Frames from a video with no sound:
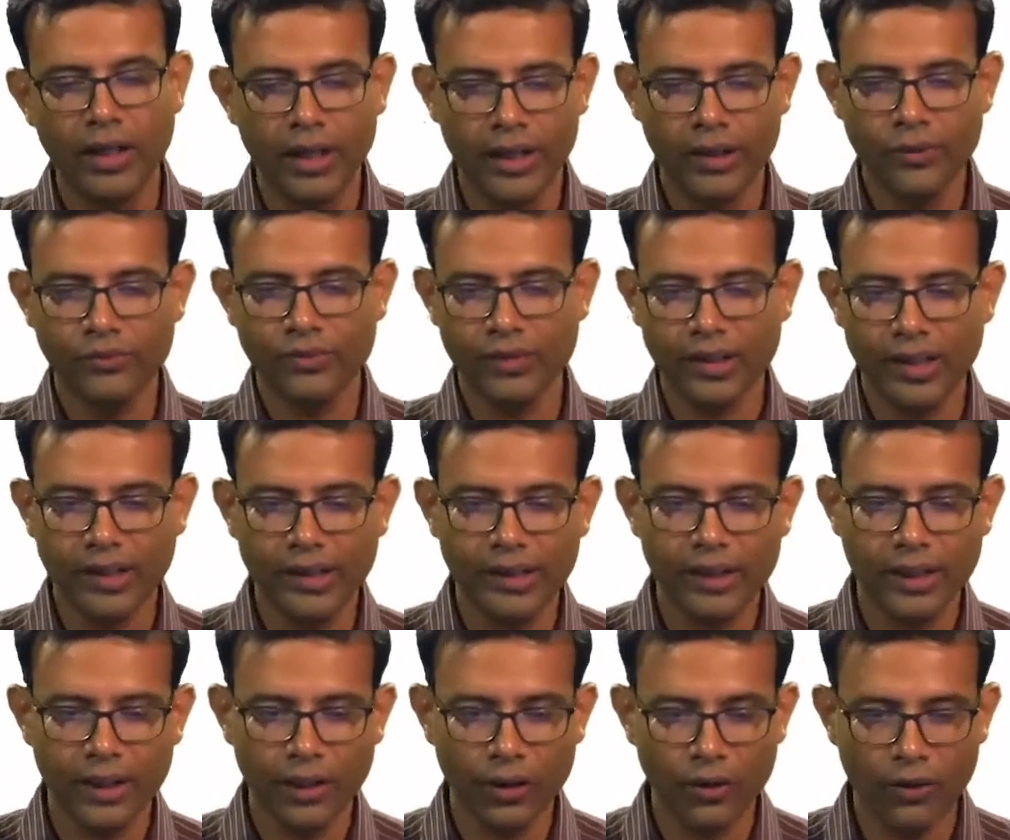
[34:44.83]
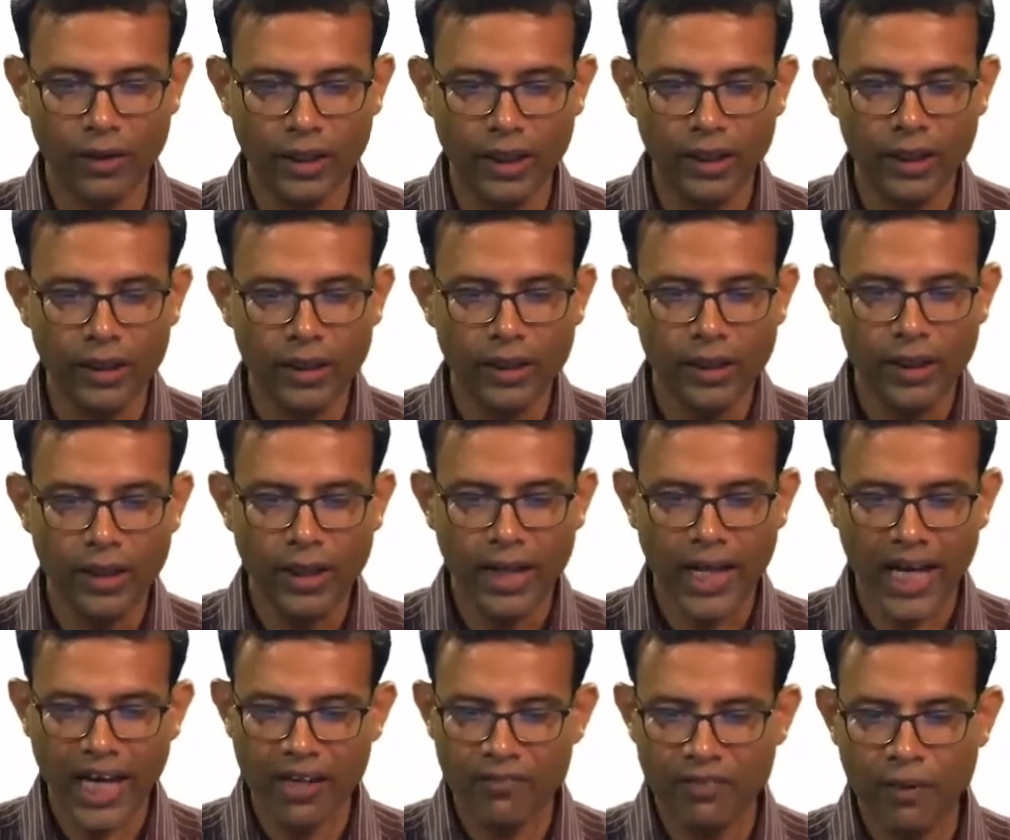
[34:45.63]
using theory
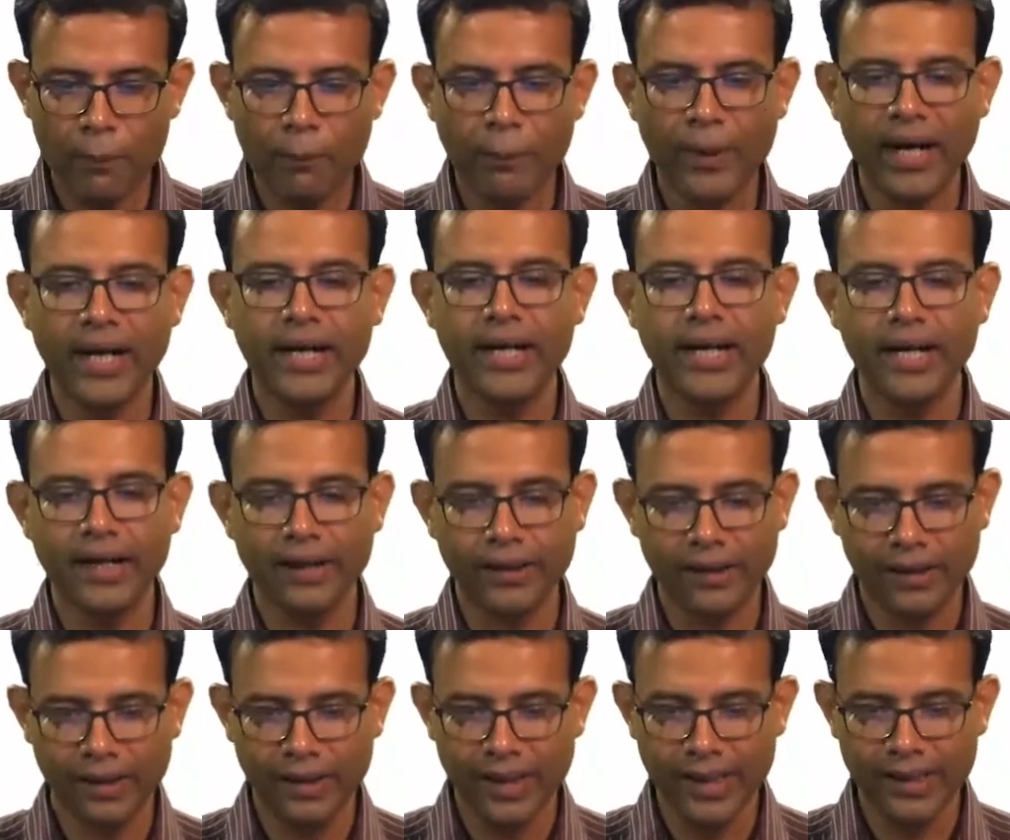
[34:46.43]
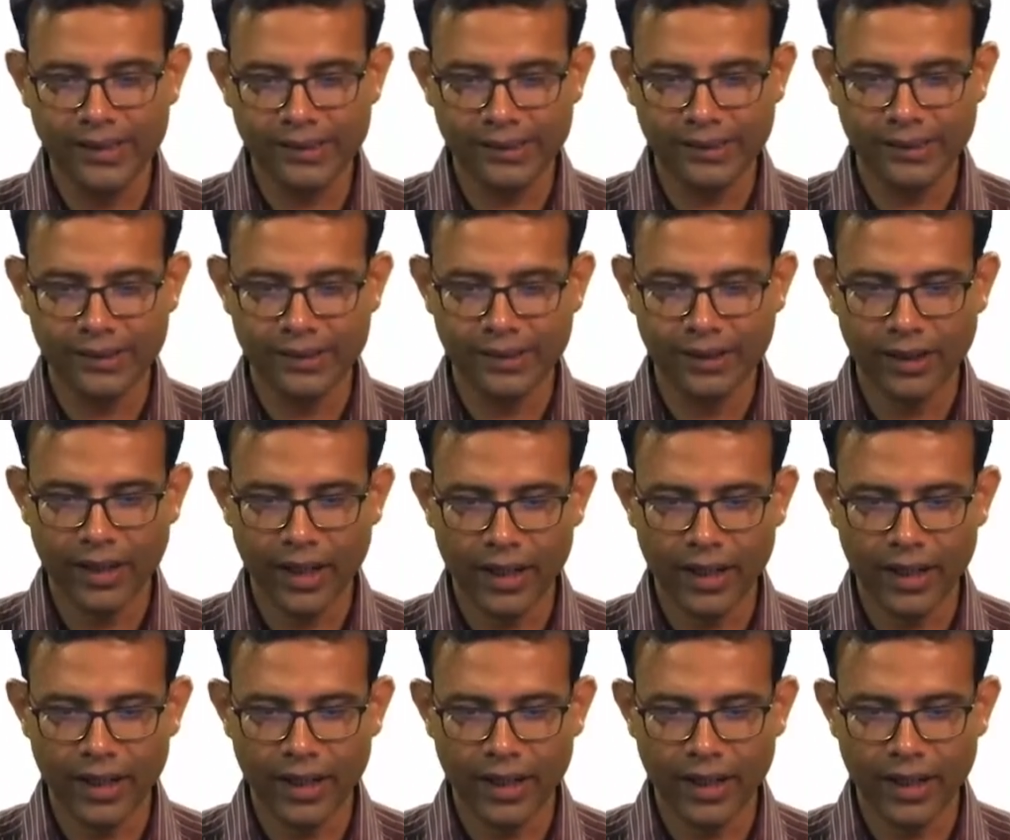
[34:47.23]
and we predict this,